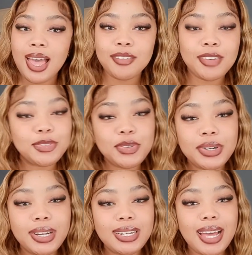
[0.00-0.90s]
Fast
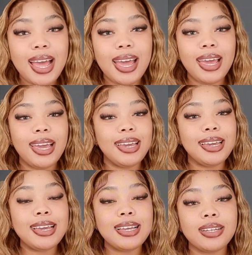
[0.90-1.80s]
forward,
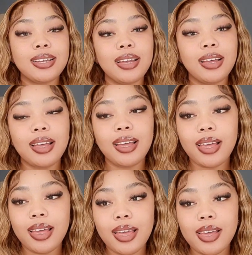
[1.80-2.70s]
I
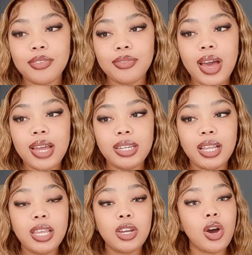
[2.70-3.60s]

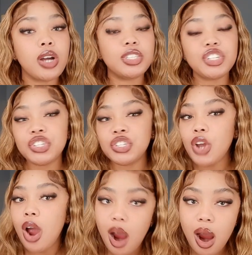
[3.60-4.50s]
finally got
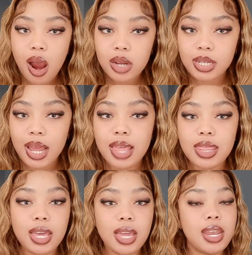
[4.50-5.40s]
discharged and
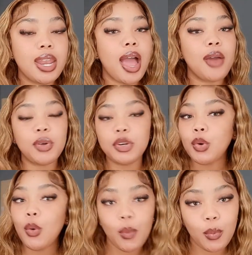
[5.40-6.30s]
then I went
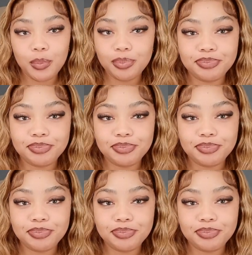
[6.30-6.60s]
home.